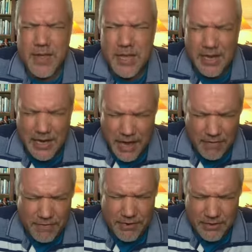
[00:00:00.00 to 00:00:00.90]
and
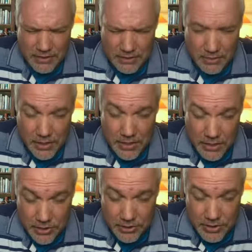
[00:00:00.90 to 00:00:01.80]
effort and expend
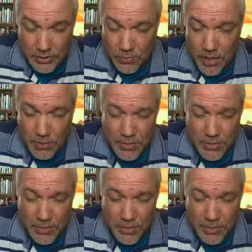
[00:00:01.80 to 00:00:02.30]
energy well,